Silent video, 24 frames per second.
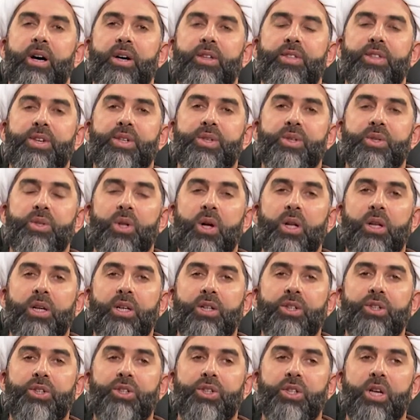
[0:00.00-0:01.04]
this
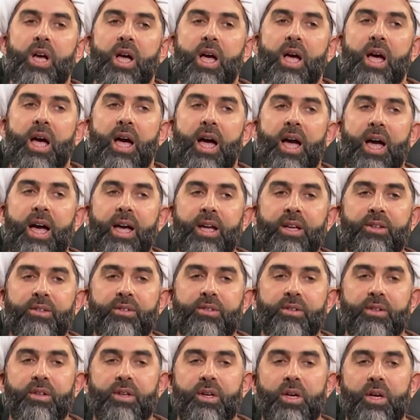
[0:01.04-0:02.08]
knowledge.
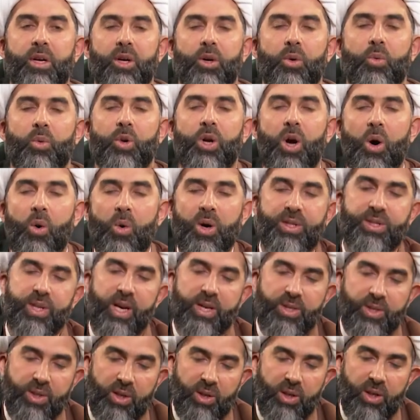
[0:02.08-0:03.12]
And we always
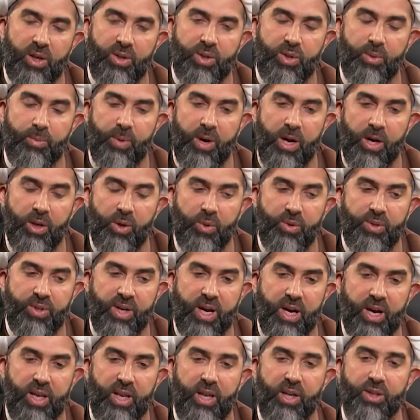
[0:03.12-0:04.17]
ask Allah subhanahu wa
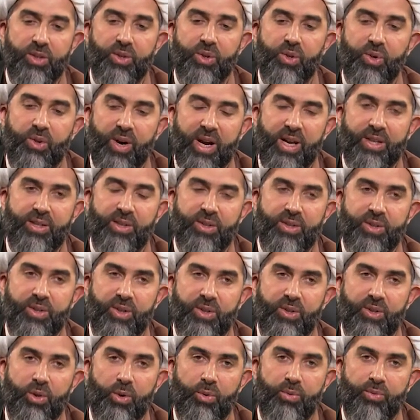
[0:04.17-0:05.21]
ta'ala to grant us
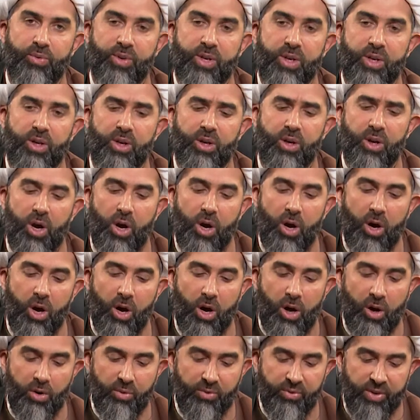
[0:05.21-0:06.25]
the tawfiq
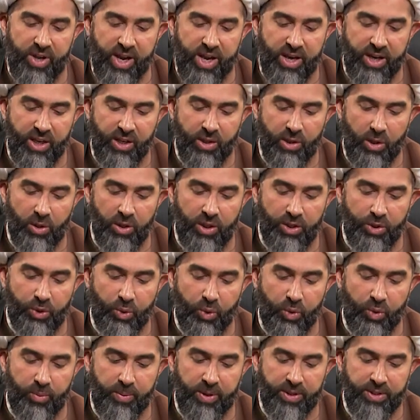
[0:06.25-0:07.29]
of gaining knowledge,
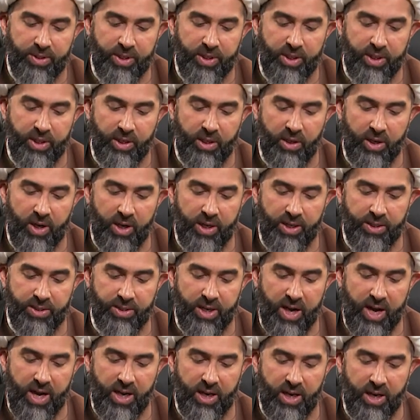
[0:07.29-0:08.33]
qurbatan ilallahi
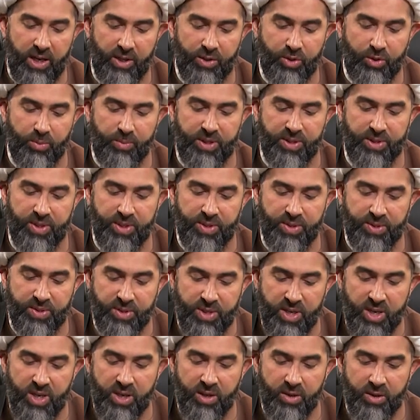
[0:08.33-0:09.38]
ta'ala, to be
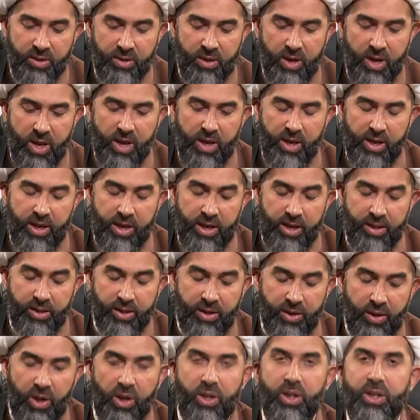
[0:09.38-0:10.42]
sincere in
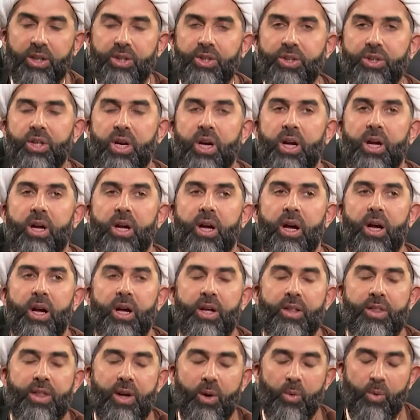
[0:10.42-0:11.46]
the knowledge
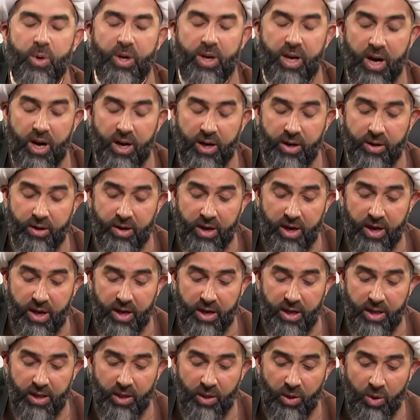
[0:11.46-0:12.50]
that we are
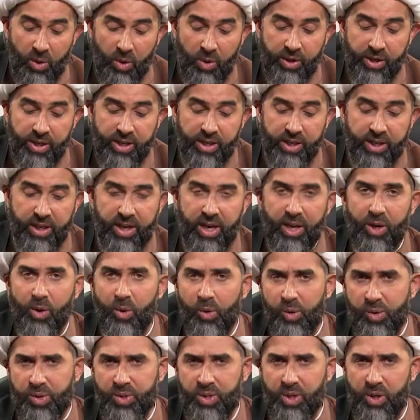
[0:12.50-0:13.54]
learning, and
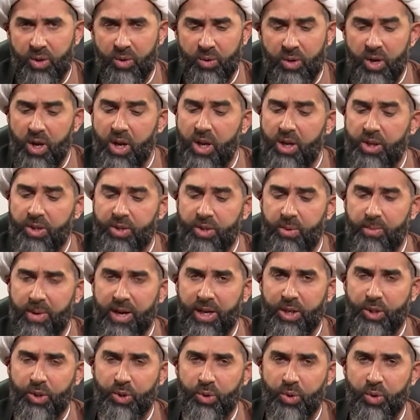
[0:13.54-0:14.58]
also to
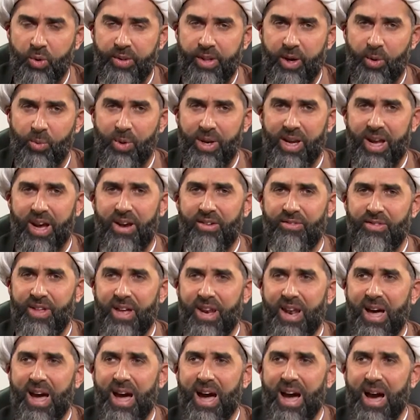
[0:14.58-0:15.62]
make sure that we have
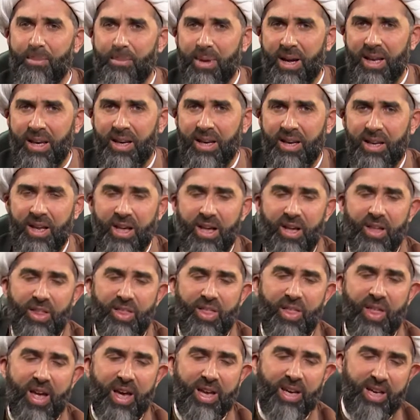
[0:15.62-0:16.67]
that amal
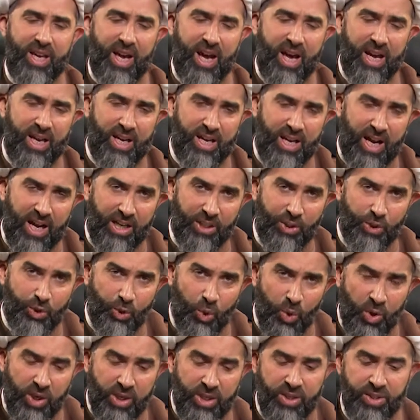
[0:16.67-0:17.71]
that
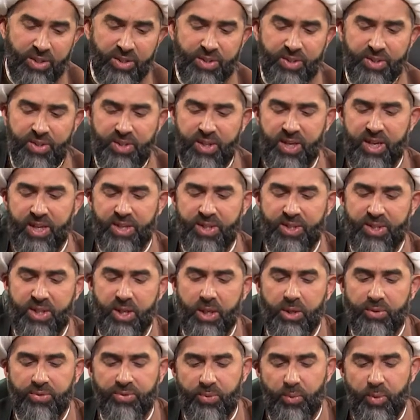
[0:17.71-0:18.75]
adjoins
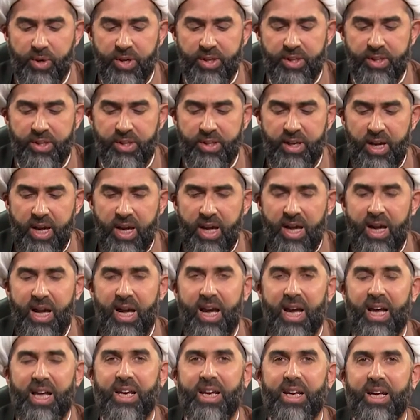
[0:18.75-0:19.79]
itself with
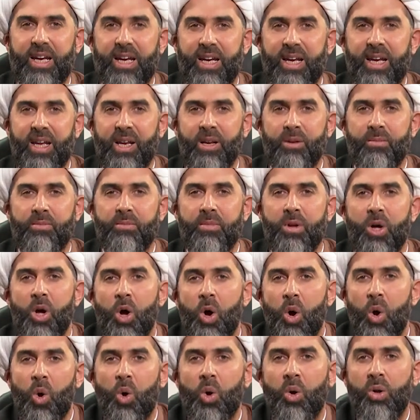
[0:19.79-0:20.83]
al-ilm,
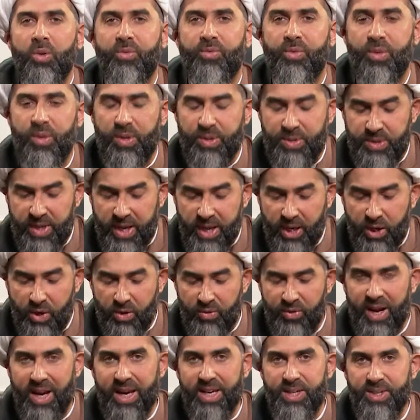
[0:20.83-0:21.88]
all for the sake
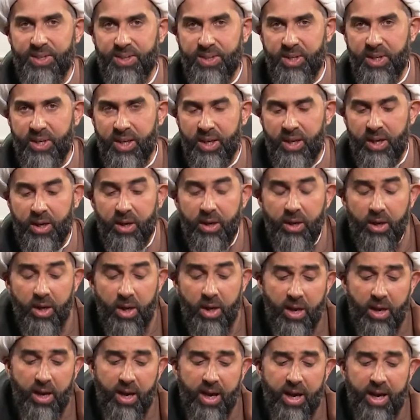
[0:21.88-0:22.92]
of hastening
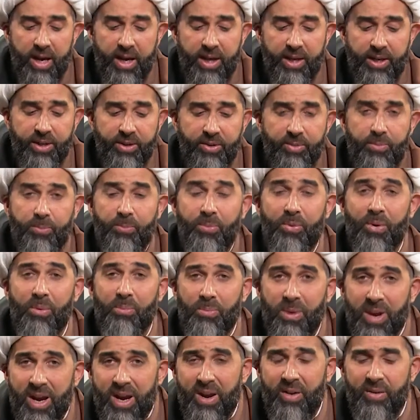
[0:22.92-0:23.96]
and
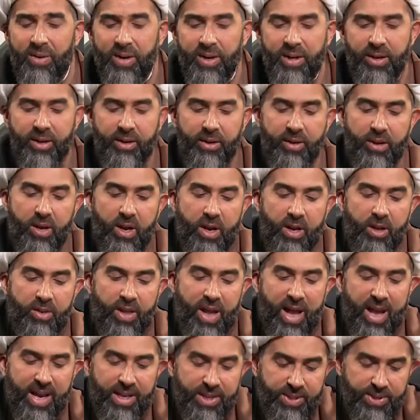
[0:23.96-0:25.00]
preparing
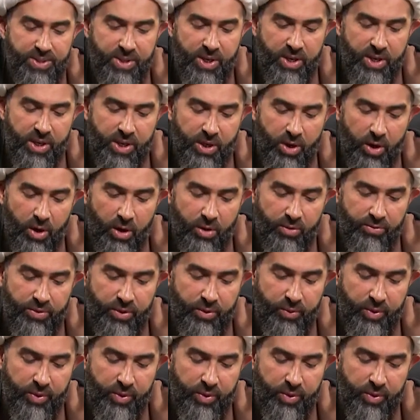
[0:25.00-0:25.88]
the hastening of the